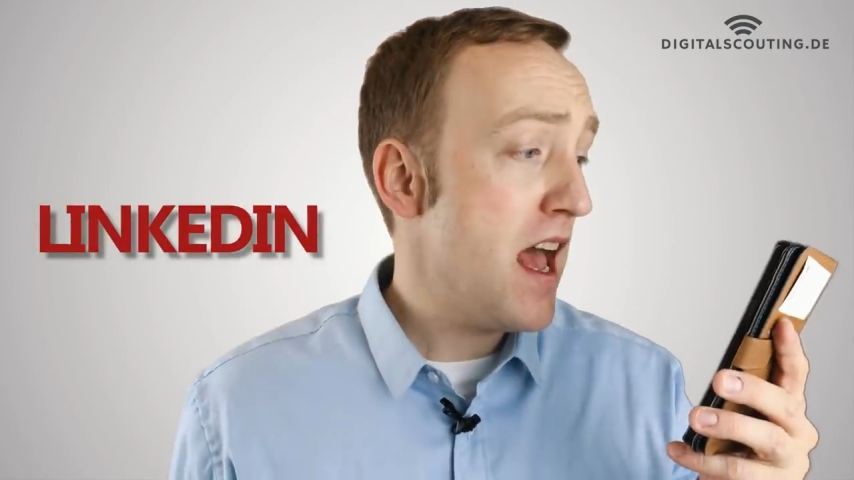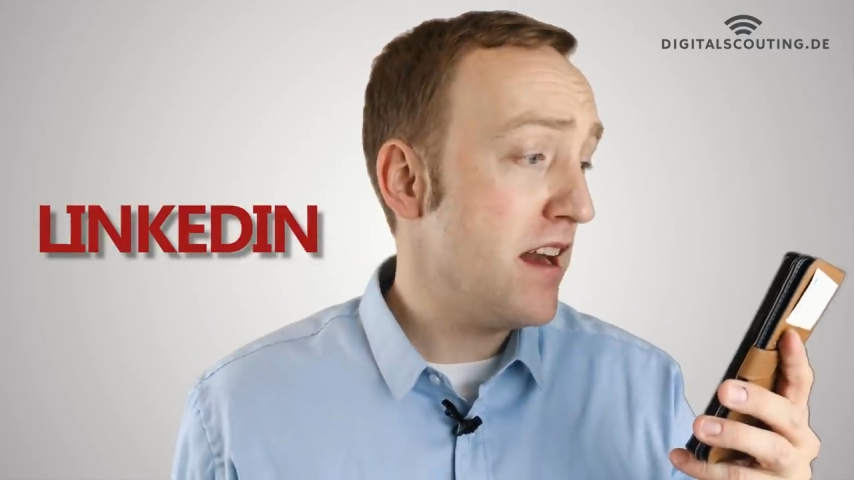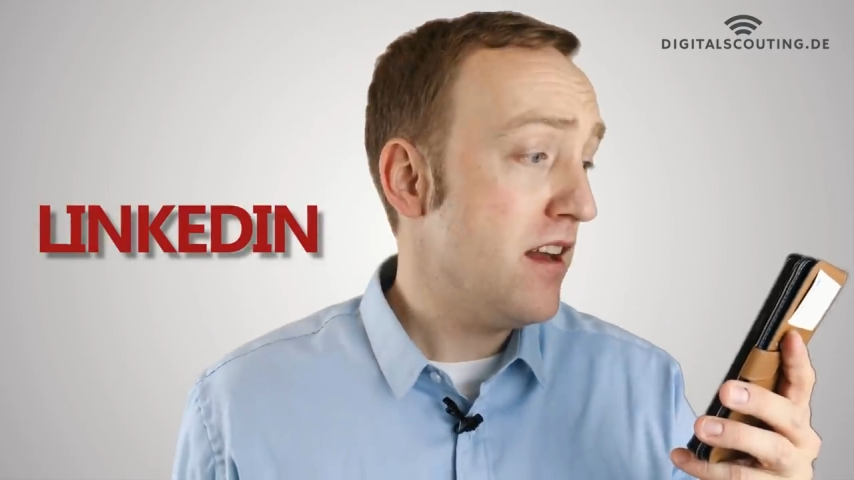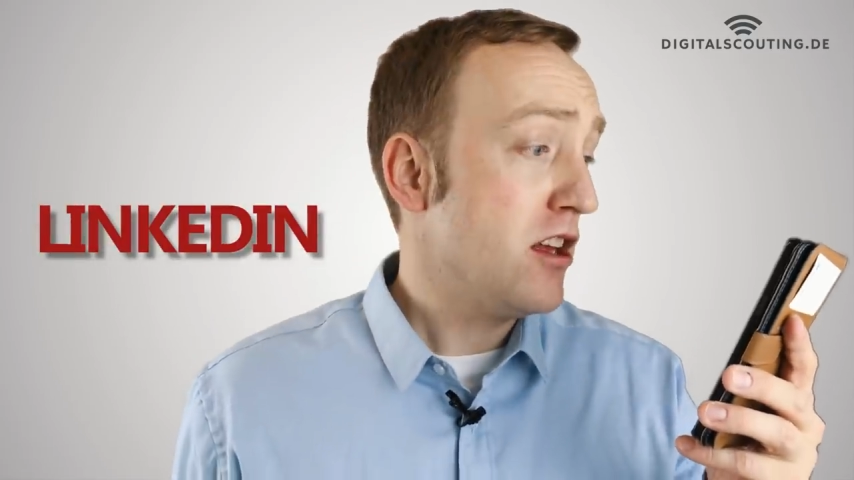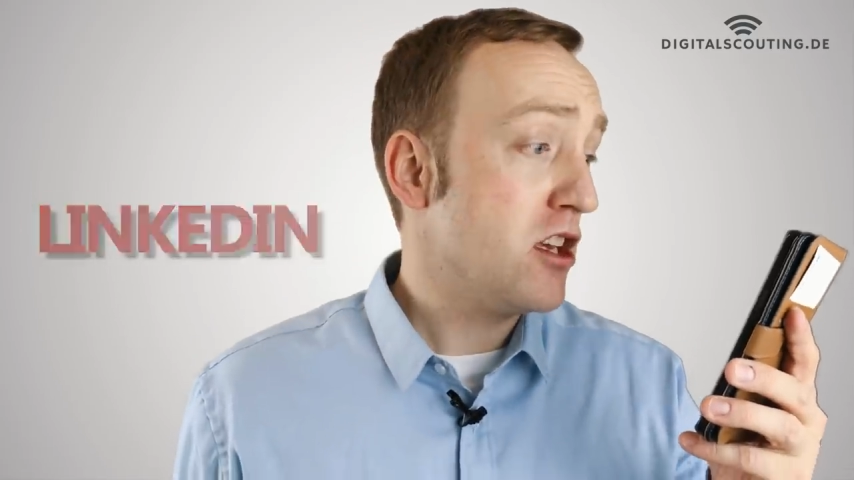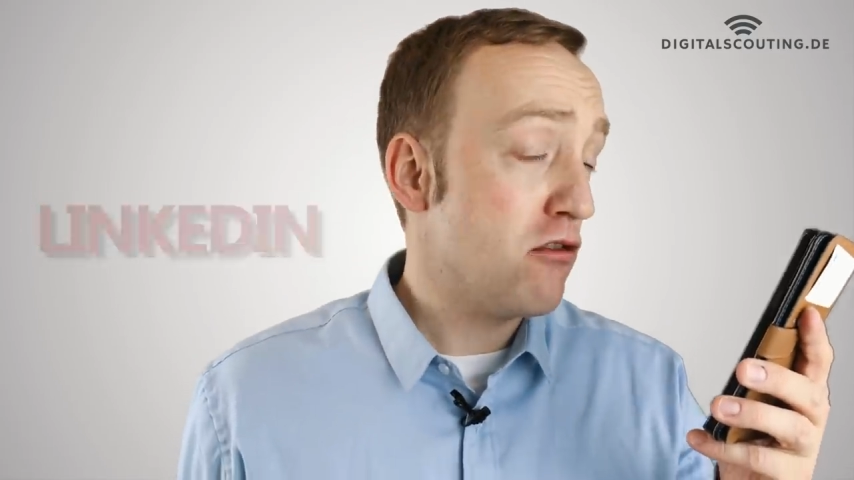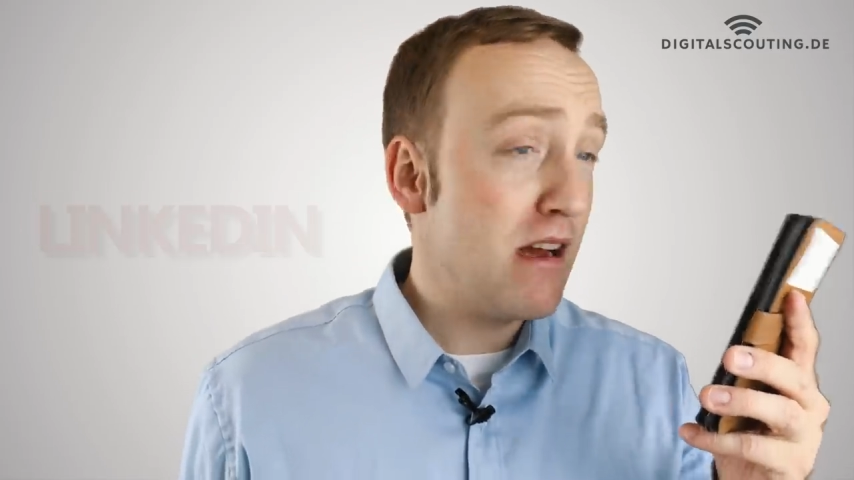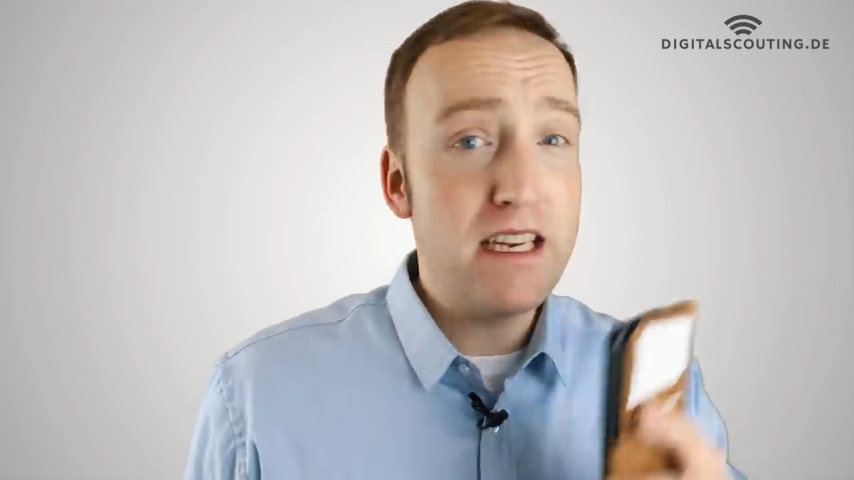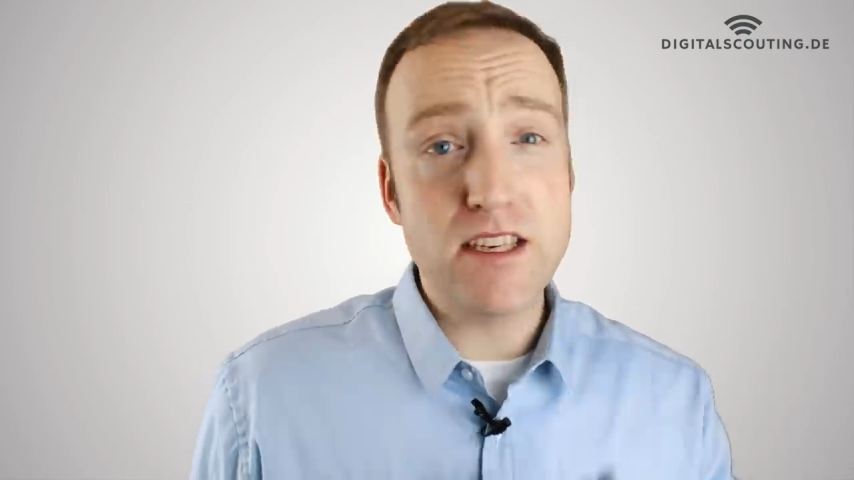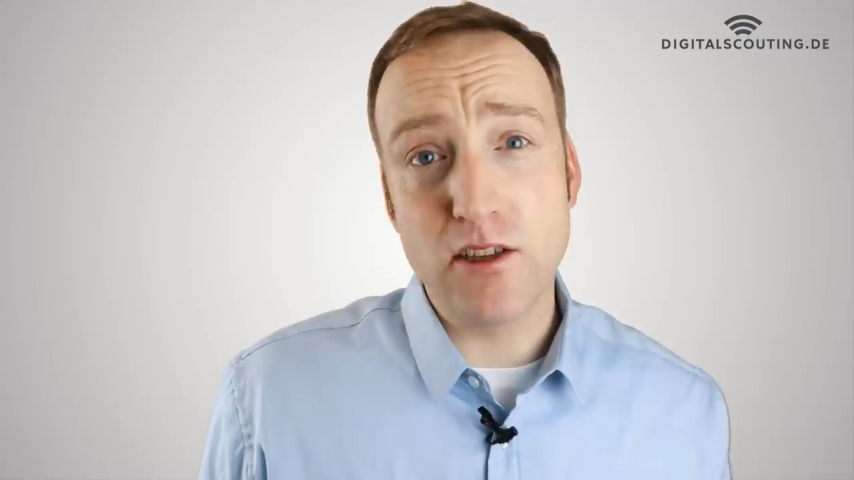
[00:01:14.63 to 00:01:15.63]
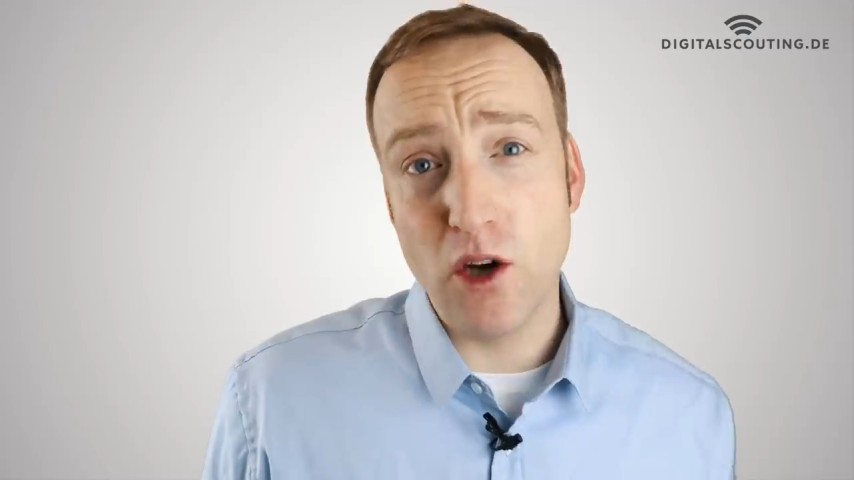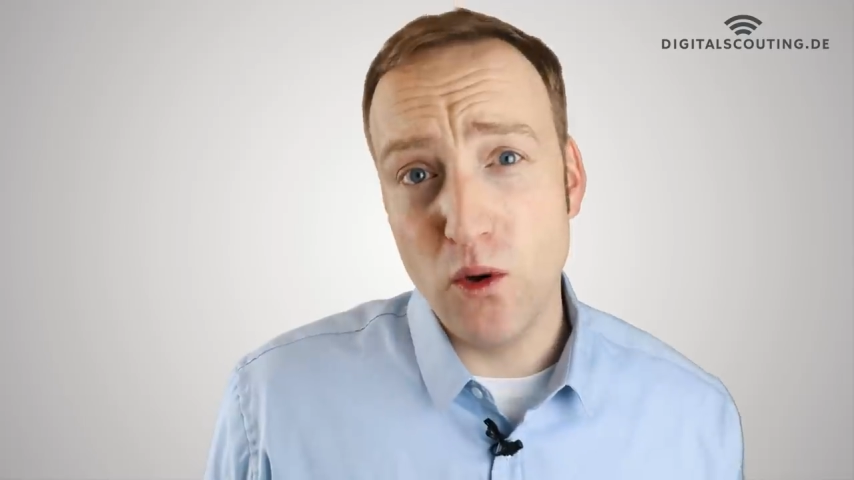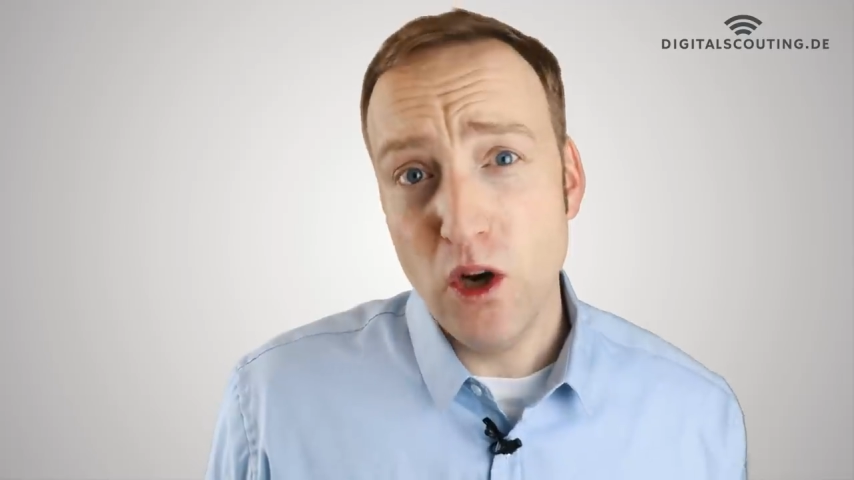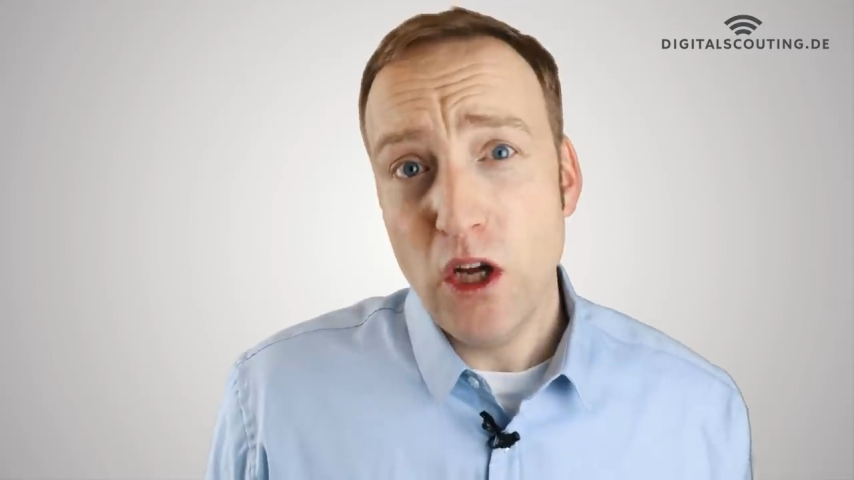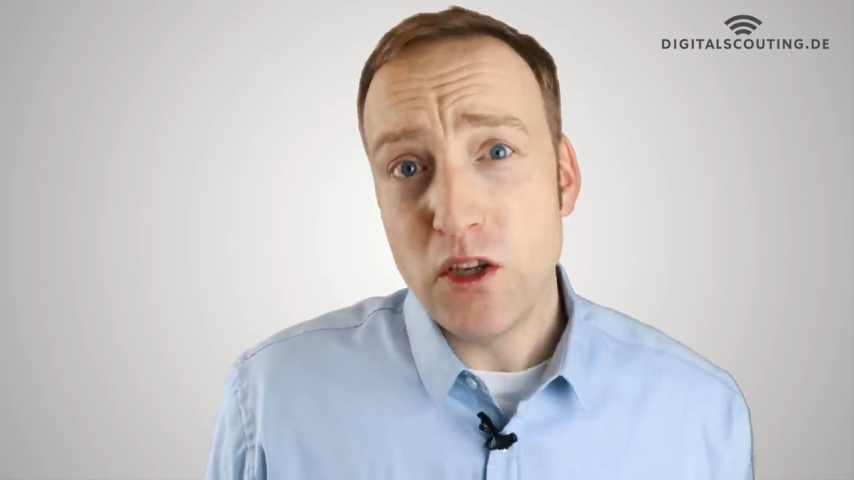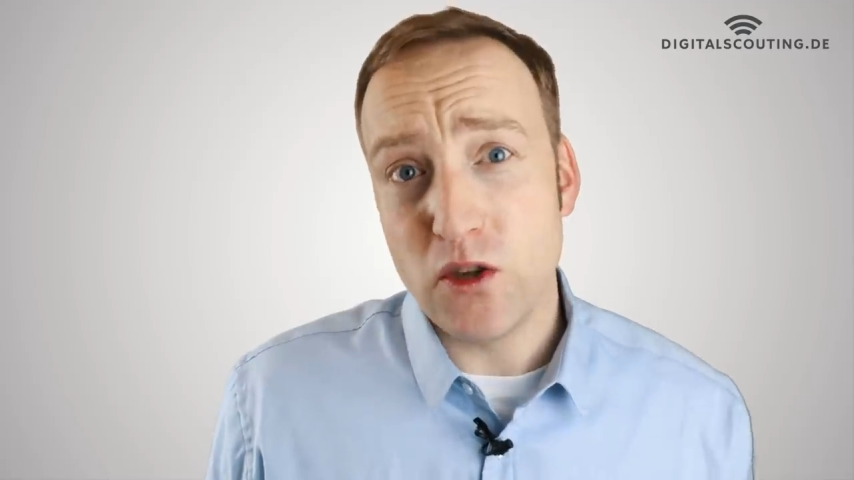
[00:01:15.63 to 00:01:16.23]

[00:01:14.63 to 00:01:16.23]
and you're ready to go